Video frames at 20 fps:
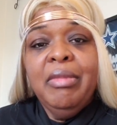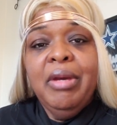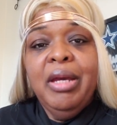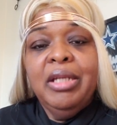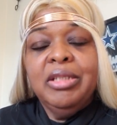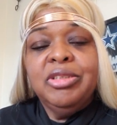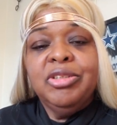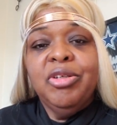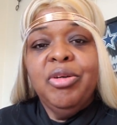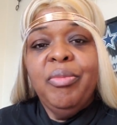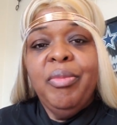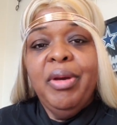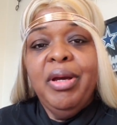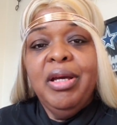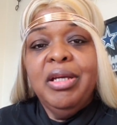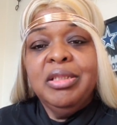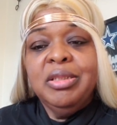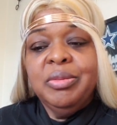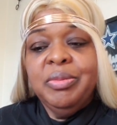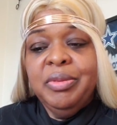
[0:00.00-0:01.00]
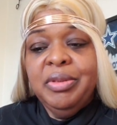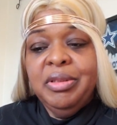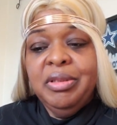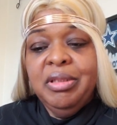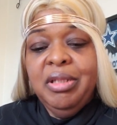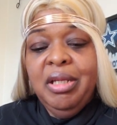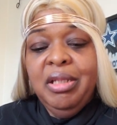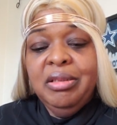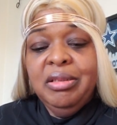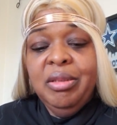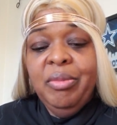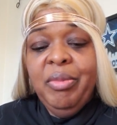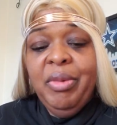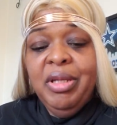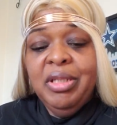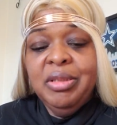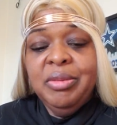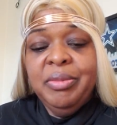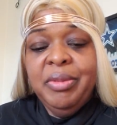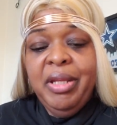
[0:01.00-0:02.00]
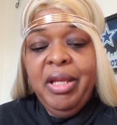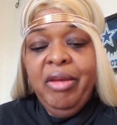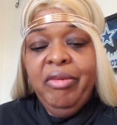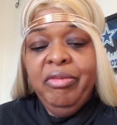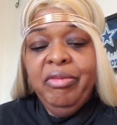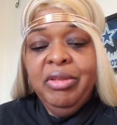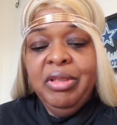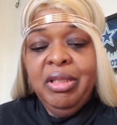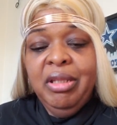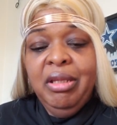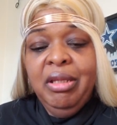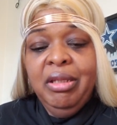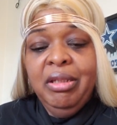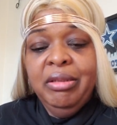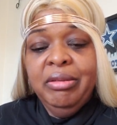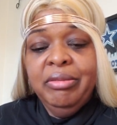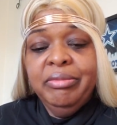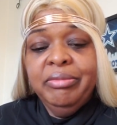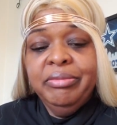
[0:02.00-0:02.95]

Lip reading: I told my husband everything.